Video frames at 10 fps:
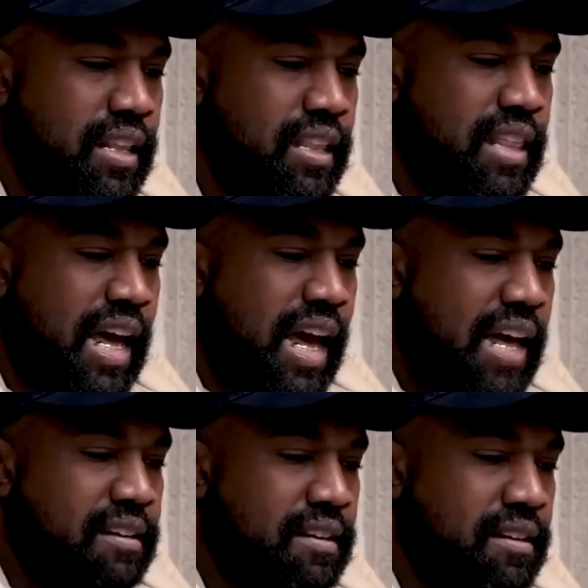
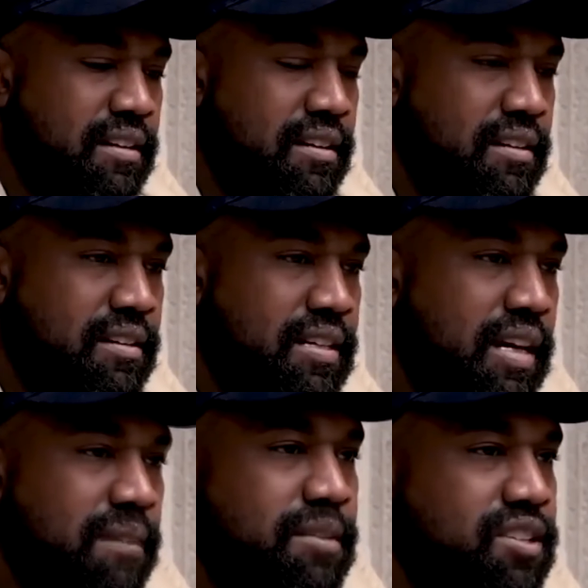that
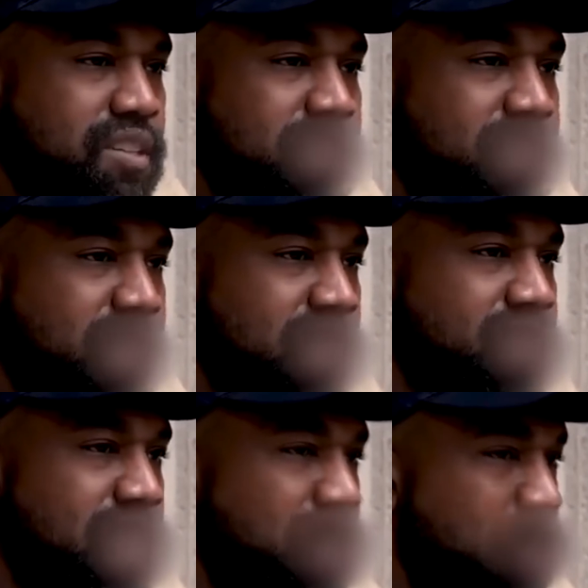Kim is a...
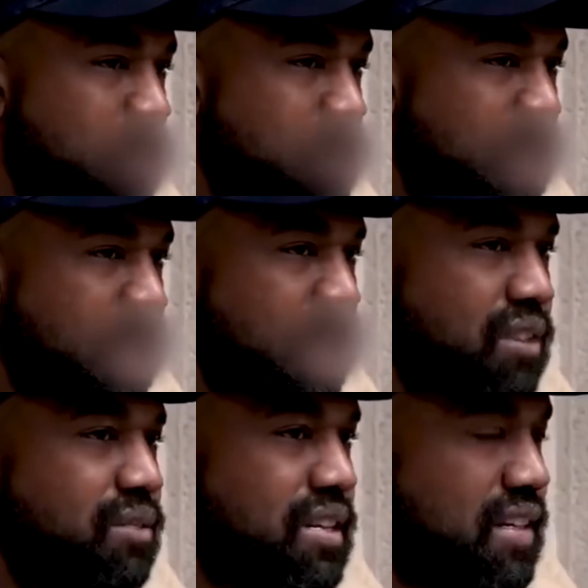
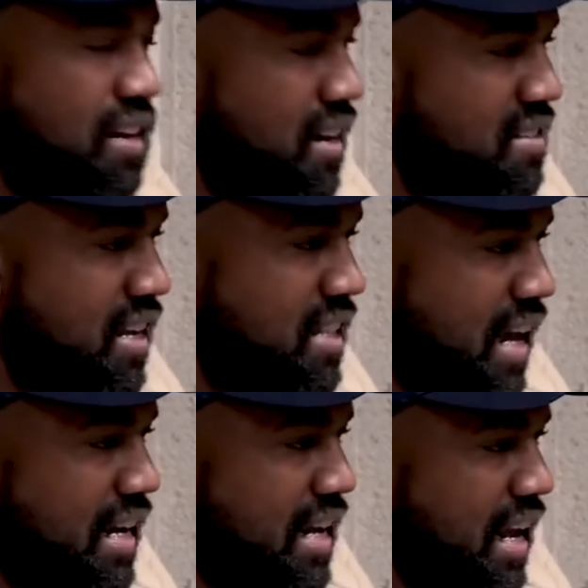You could tell her I said
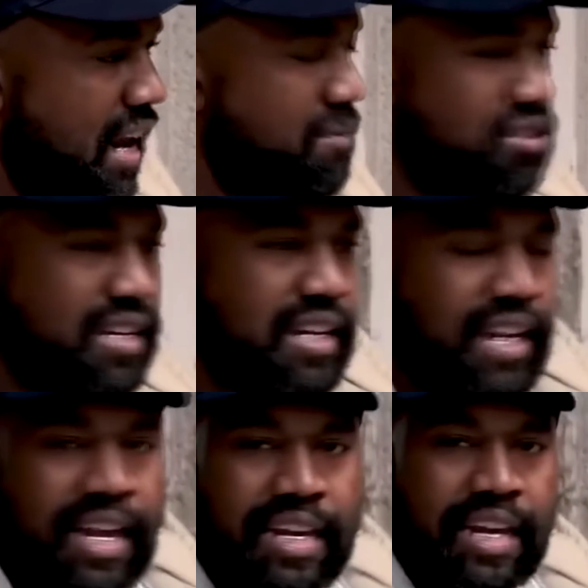that. And I was
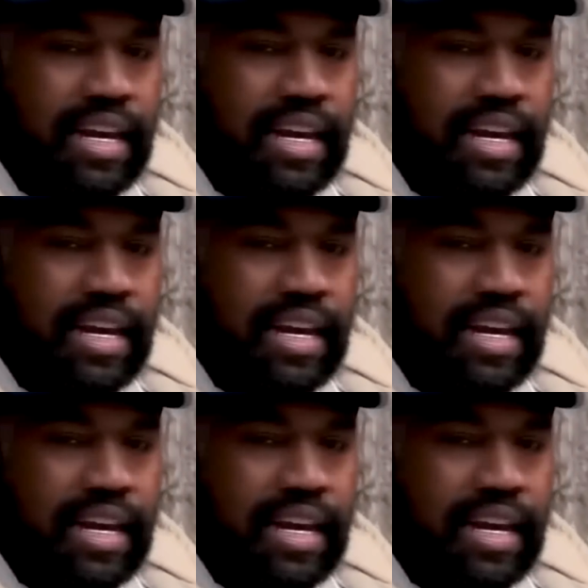thinking, like,